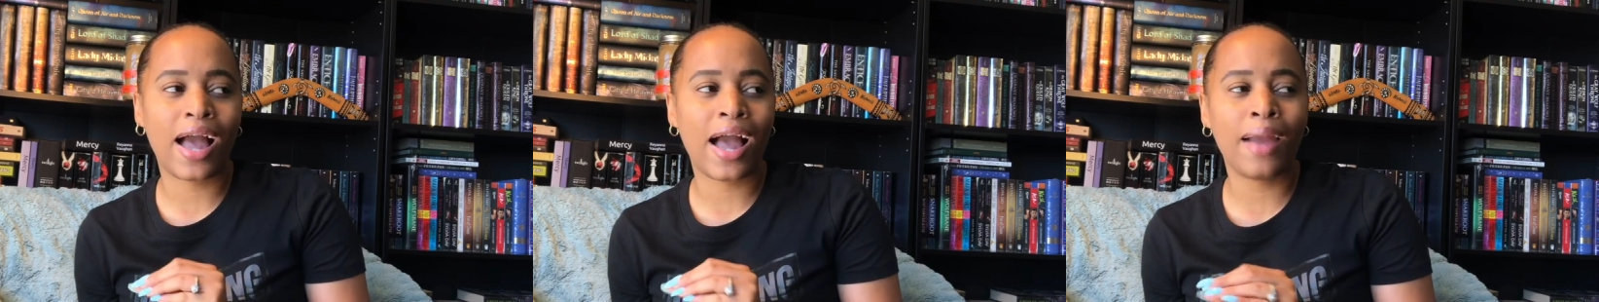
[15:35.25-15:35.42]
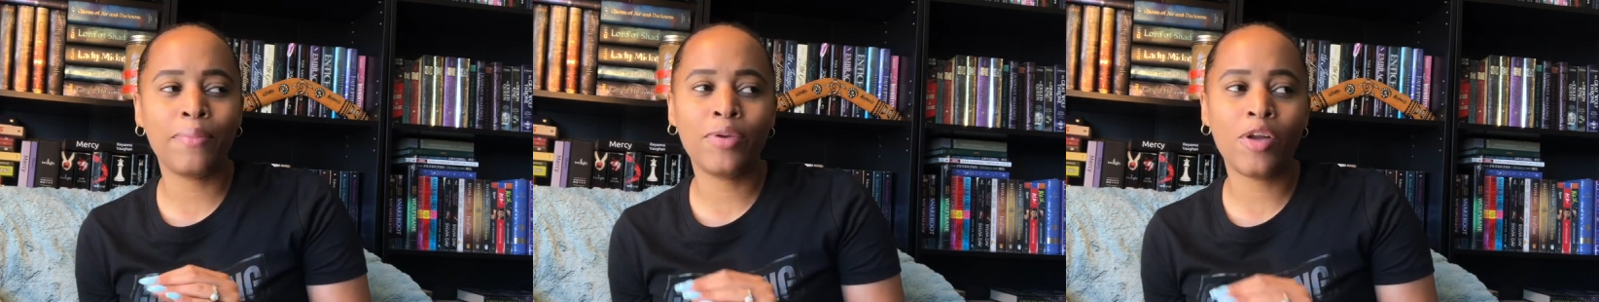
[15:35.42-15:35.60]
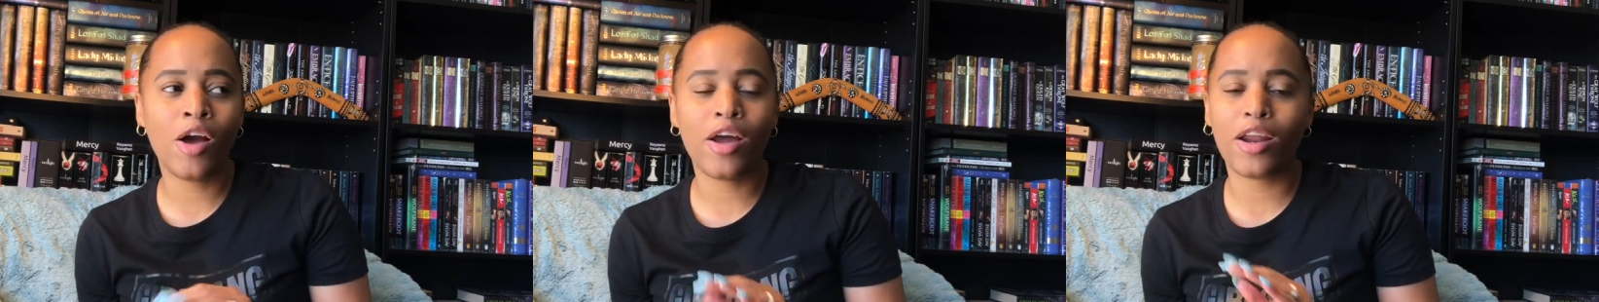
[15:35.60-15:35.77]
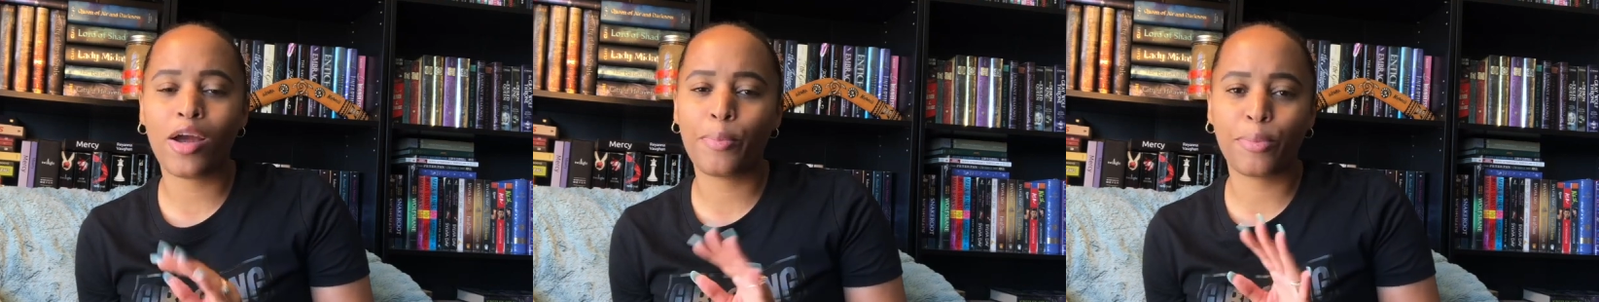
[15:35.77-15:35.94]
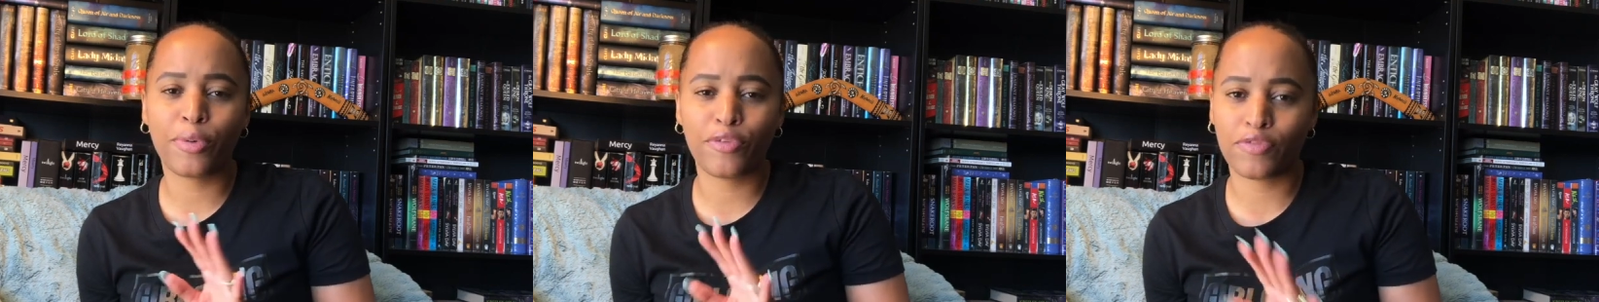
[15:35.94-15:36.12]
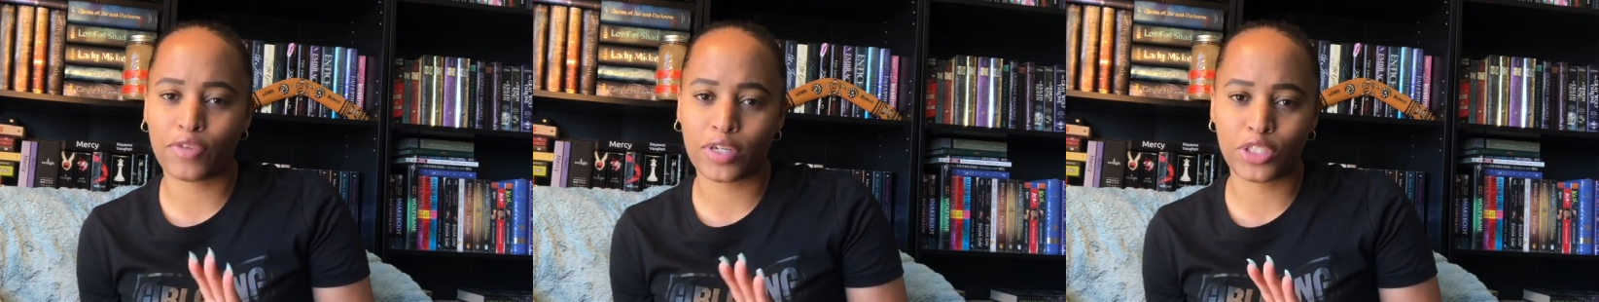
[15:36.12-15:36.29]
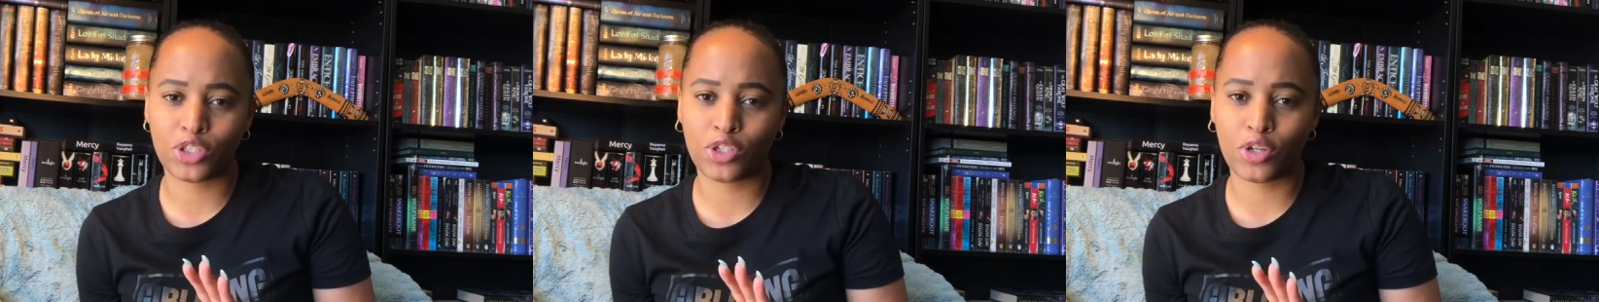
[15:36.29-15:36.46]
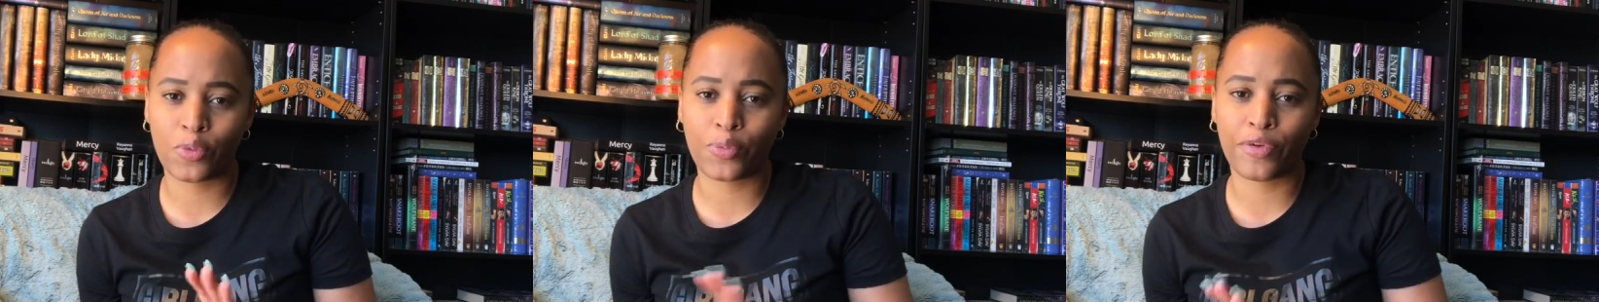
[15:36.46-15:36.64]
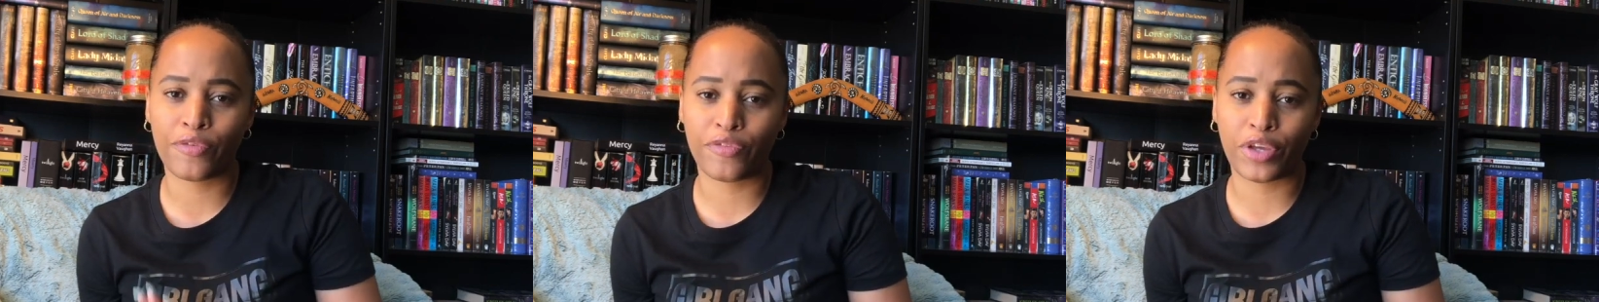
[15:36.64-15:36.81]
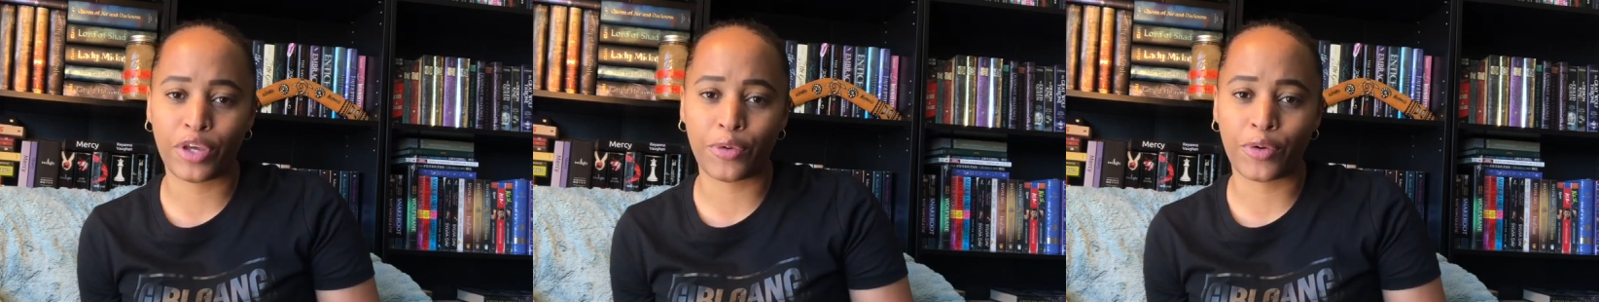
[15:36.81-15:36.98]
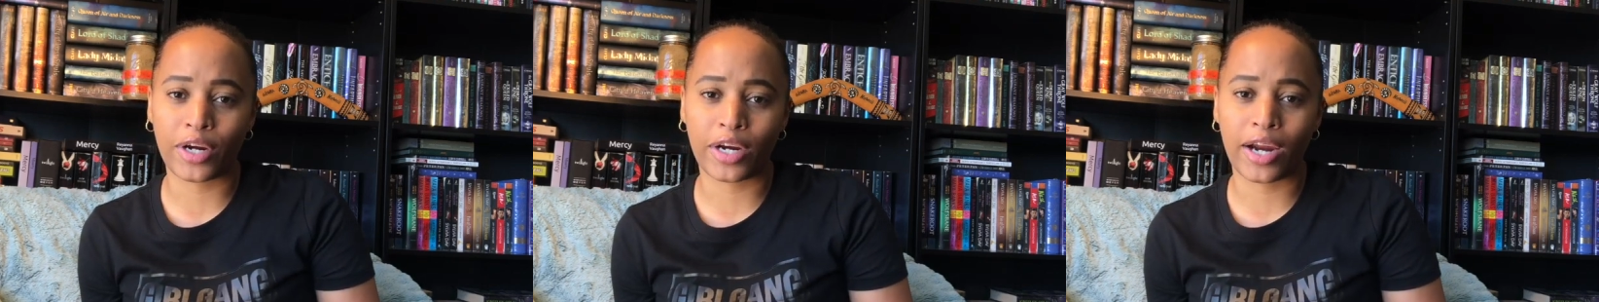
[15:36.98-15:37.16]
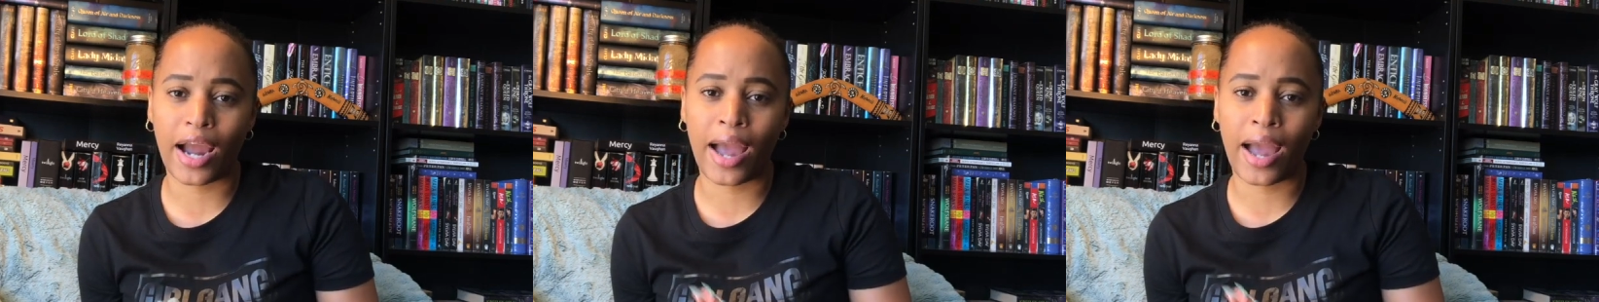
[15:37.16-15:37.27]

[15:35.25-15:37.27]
I'm not a professional reviewer.